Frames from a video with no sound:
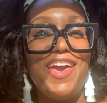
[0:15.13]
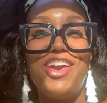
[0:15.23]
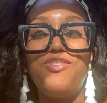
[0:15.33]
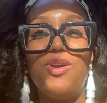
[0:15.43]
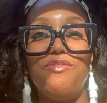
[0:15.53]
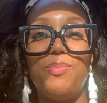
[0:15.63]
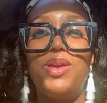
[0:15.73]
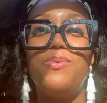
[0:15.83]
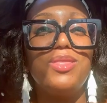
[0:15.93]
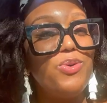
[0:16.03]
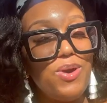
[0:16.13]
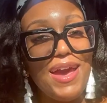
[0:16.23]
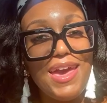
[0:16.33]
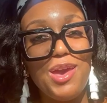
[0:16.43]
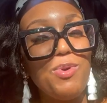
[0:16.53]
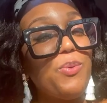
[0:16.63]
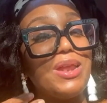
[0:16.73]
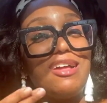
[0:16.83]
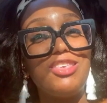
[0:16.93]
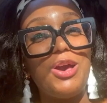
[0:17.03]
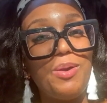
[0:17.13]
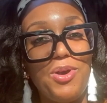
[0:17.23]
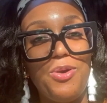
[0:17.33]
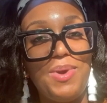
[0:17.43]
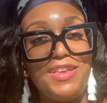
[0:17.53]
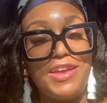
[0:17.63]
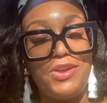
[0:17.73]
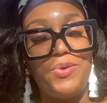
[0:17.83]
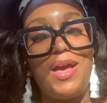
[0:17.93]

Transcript: If you aren't familiar with who I am and what I talk about on my channel,